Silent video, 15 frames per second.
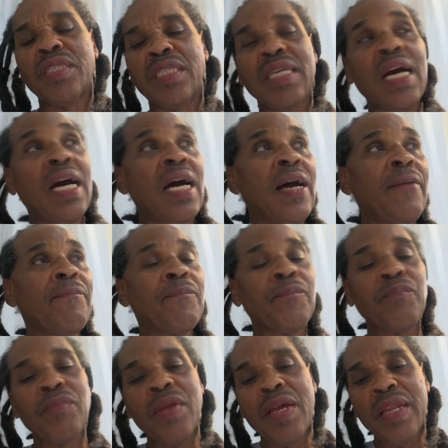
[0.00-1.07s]
guy
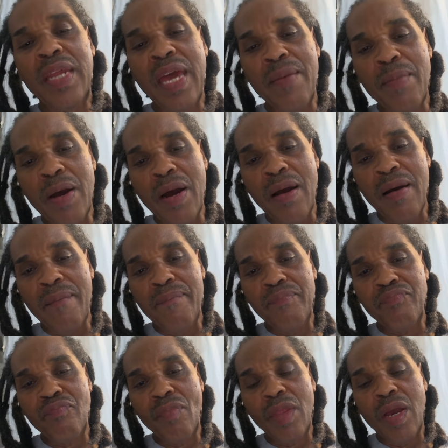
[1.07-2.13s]
named um,
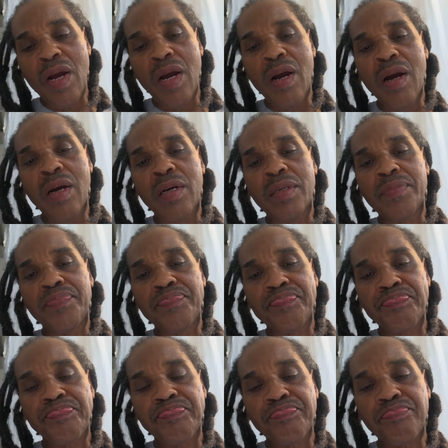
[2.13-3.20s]
uh,
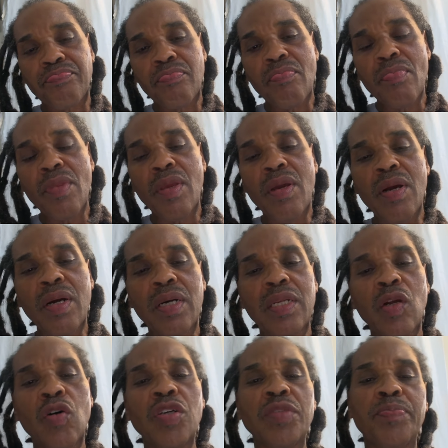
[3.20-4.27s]
uh,
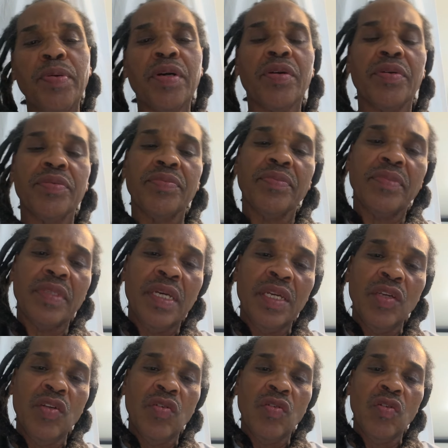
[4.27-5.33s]
Lawrence Booker. And
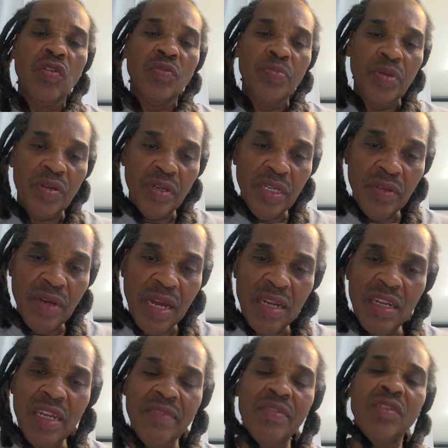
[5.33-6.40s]
you know, Lawrence Booker, he, I
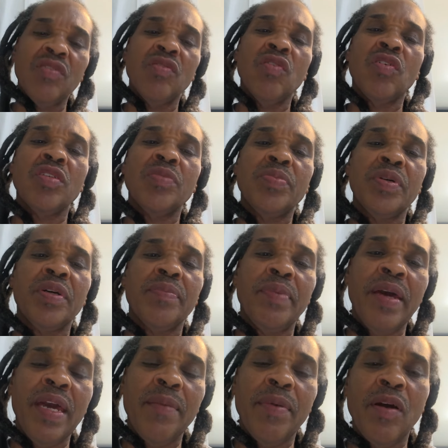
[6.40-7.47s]
didn't never know Lawrence Booker
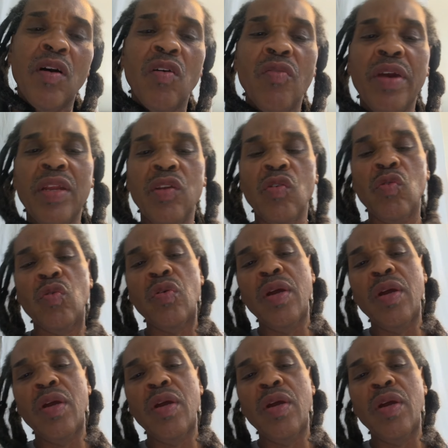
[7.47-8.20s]
Bang, but I always knew